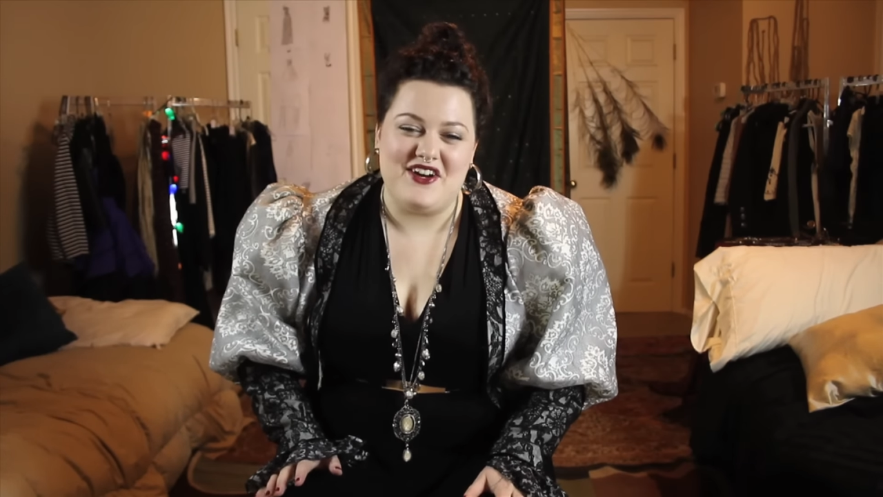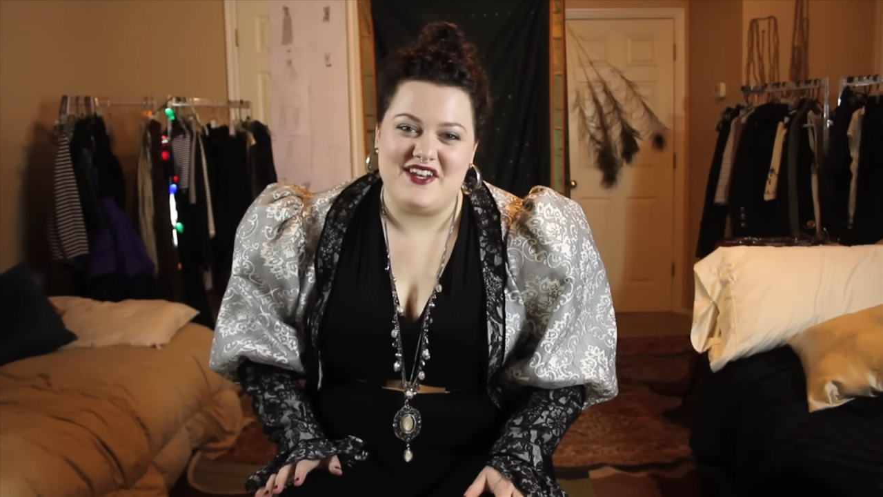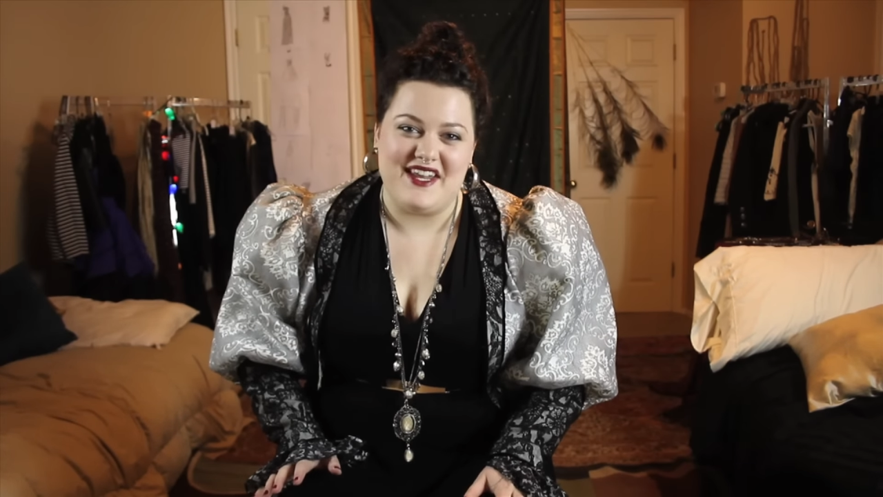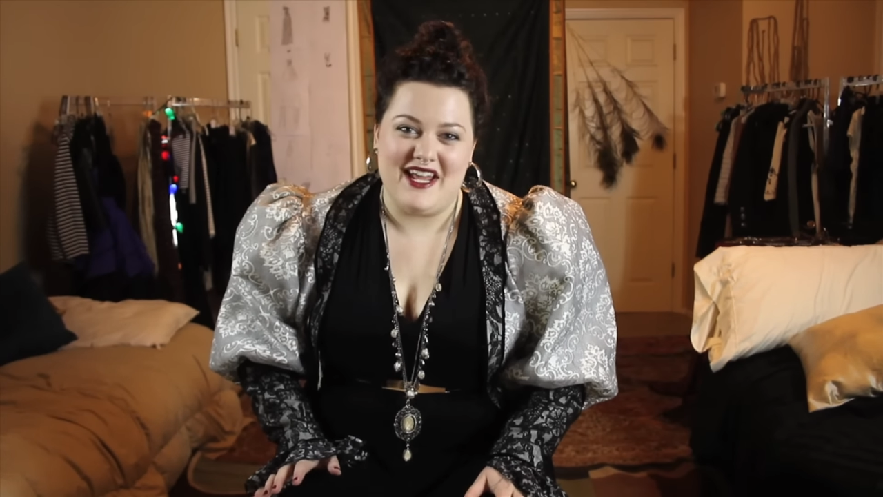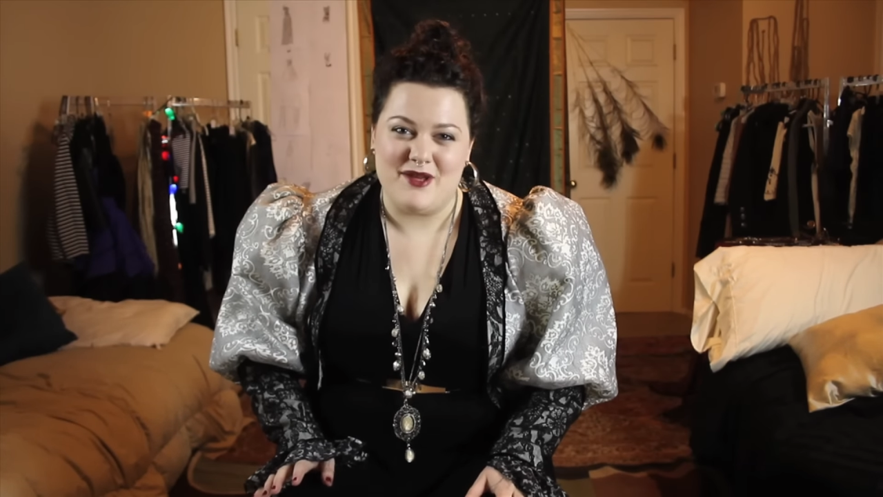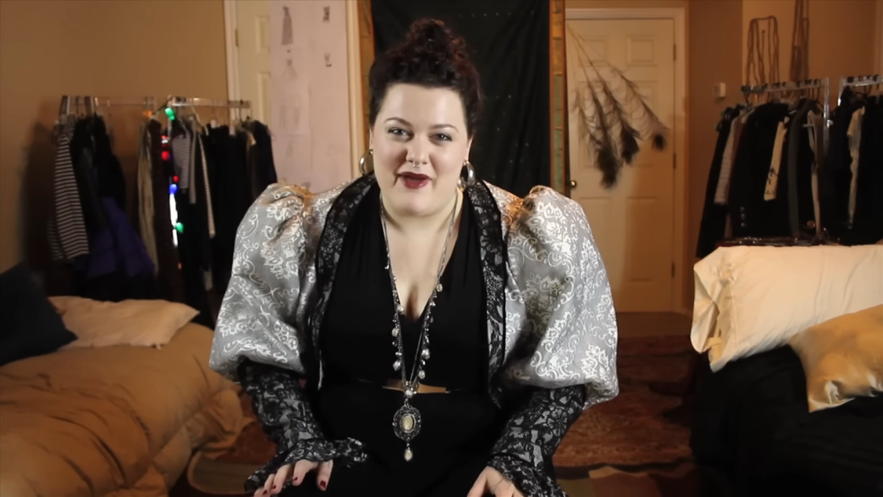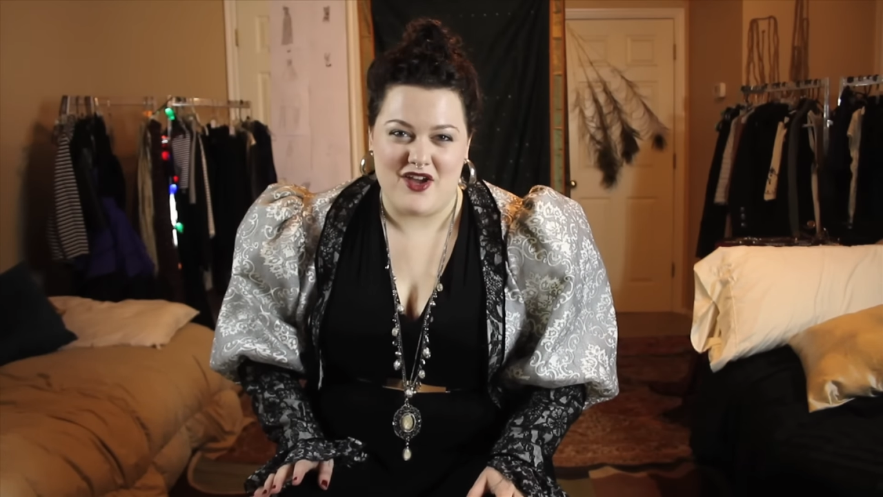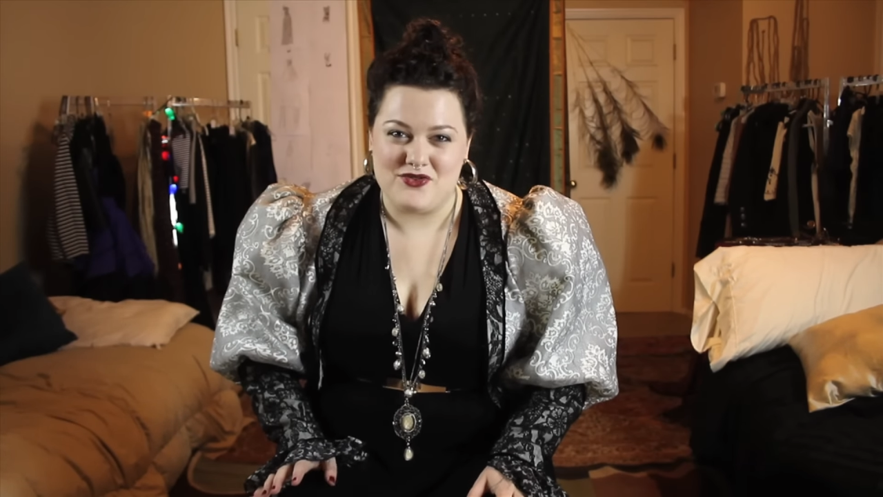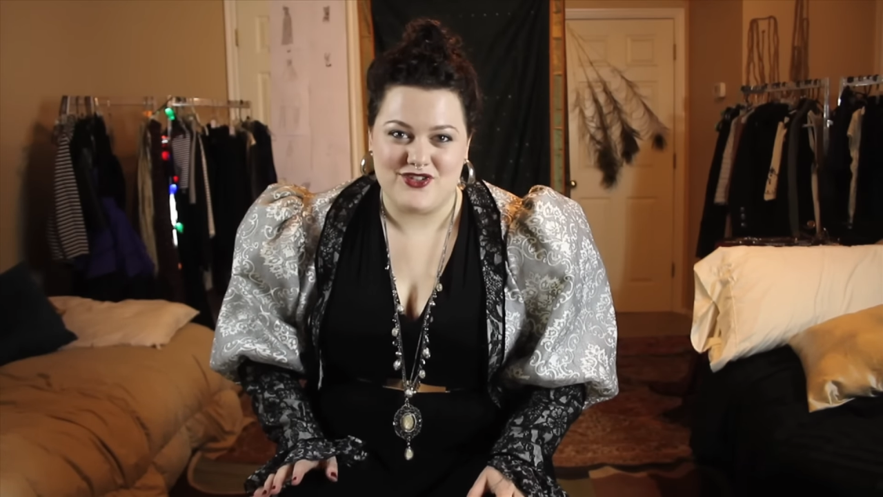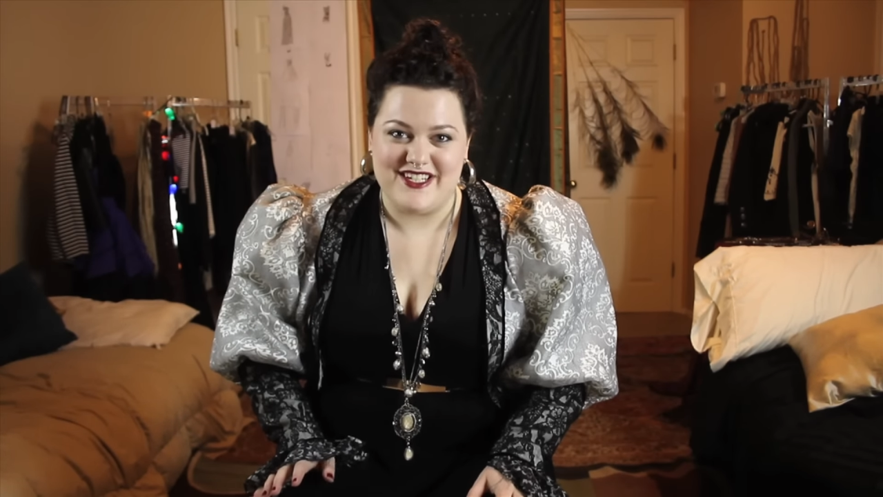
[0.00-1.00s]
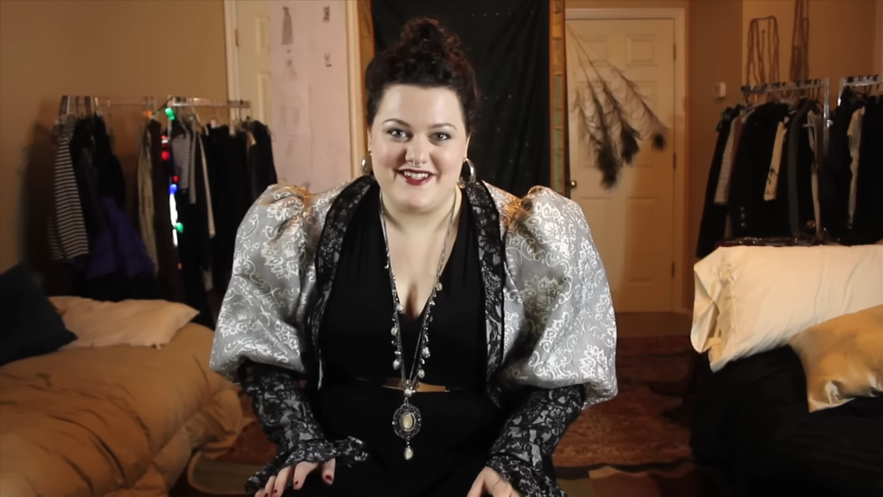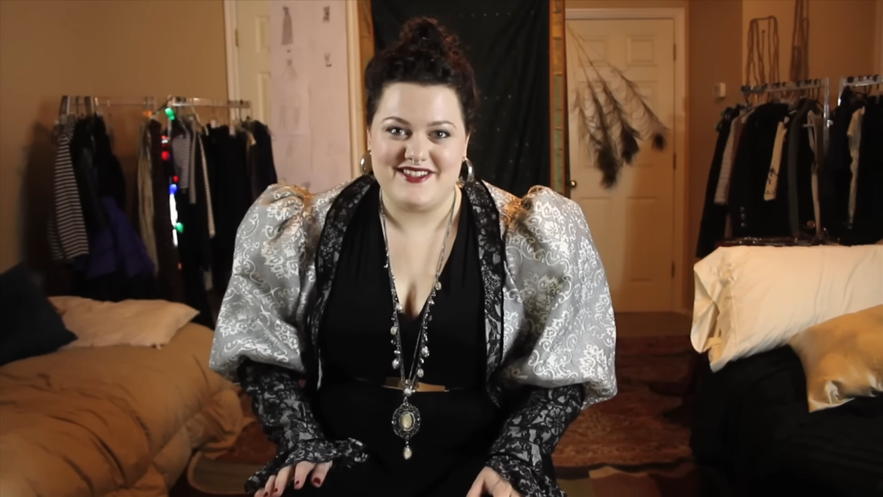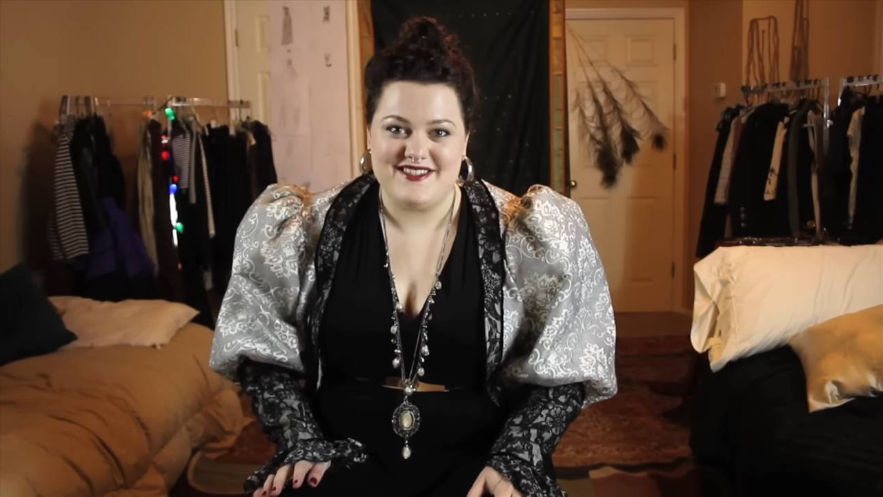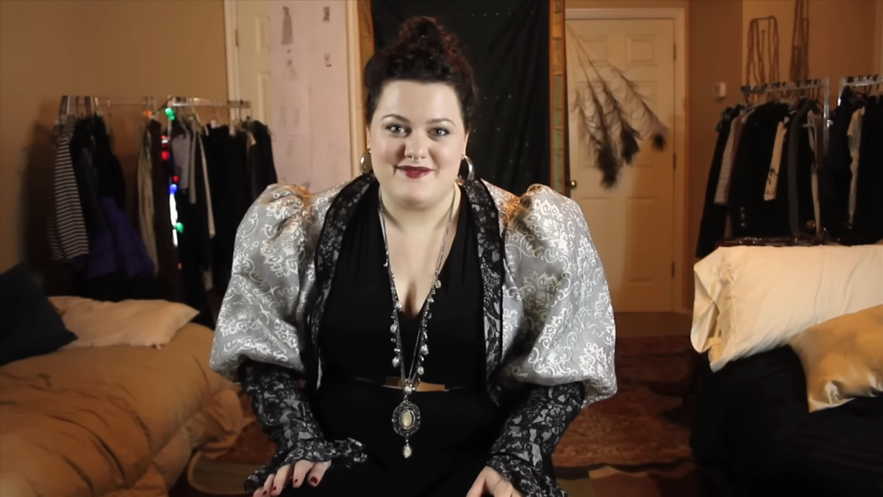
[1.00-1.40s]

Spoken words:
on any boundaries